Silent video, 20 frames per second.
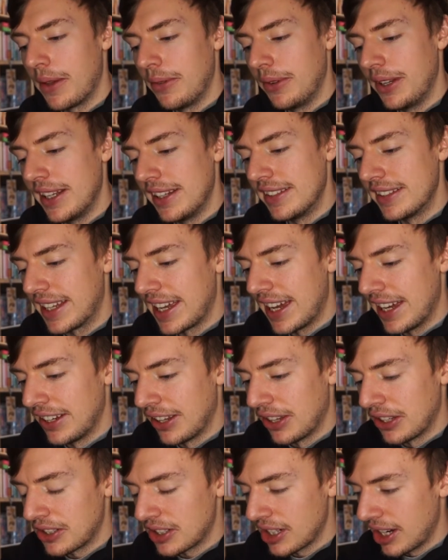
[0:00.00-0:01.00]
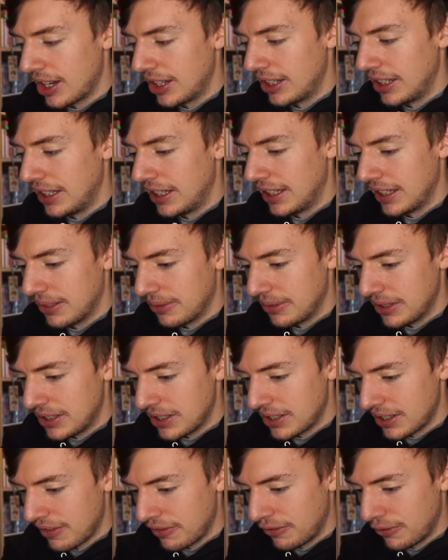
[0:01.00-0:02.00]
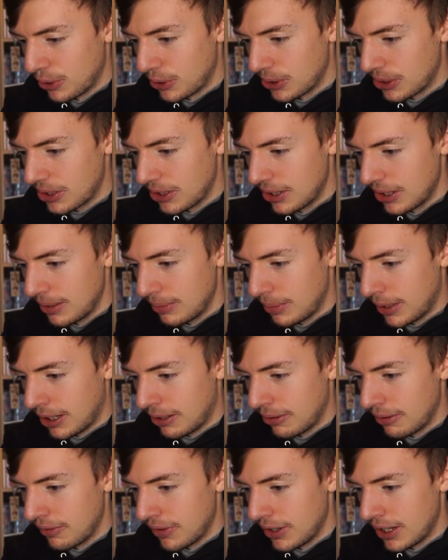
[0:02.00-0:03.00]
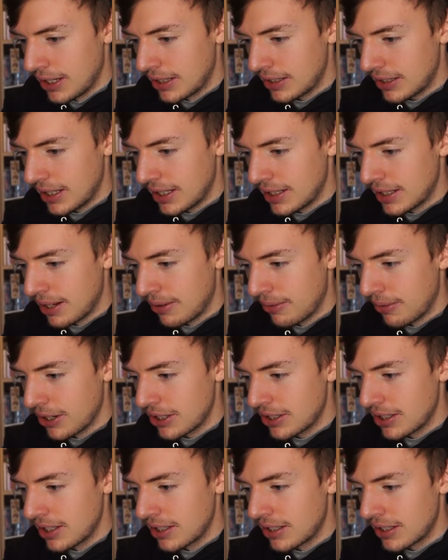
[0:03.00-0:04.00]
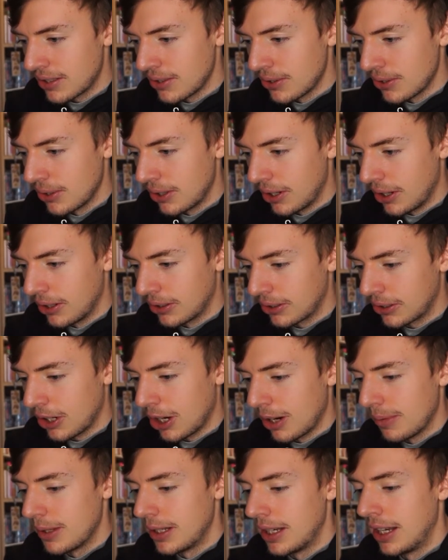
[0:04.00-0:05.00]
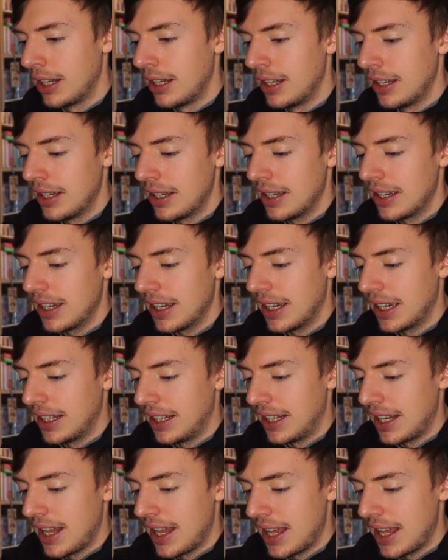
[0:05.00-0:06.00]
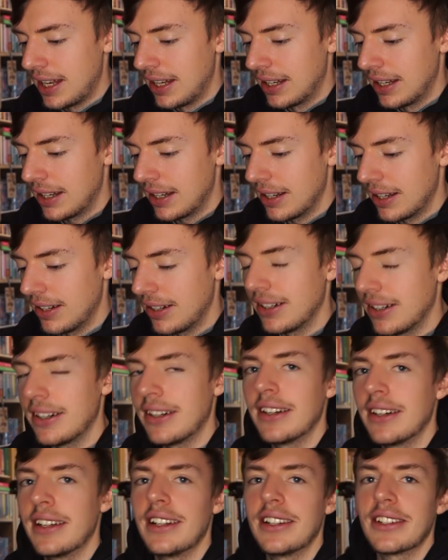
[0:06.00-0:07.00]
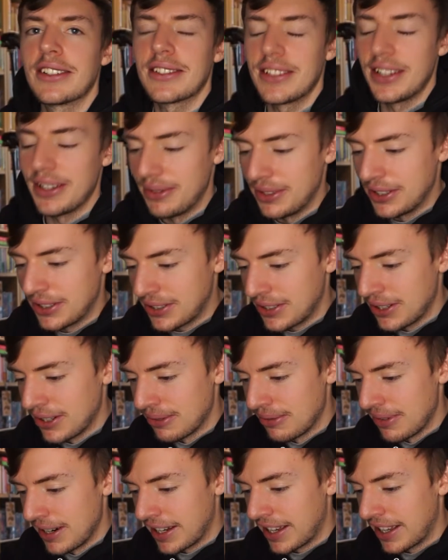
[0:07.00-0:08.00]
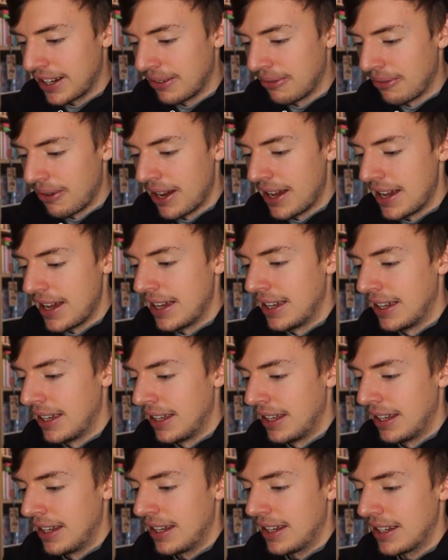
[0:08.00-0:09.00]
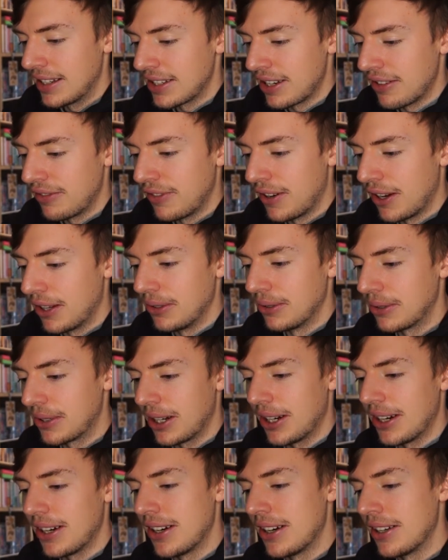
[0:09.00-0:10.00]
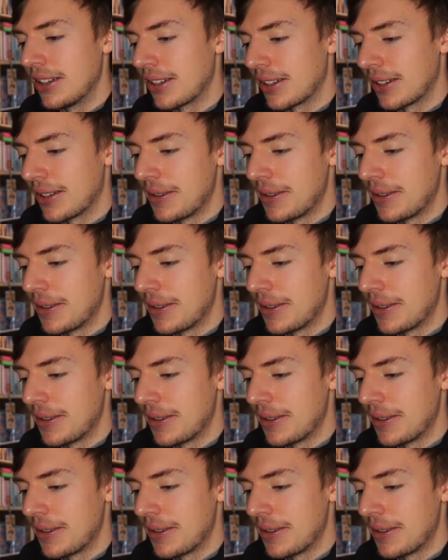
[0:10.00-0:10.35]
we didn't get another shiny, which is unfortunate, but our reverse is a Rusted Sword uncommon. And then it looks like we just got a regular rare as our final card,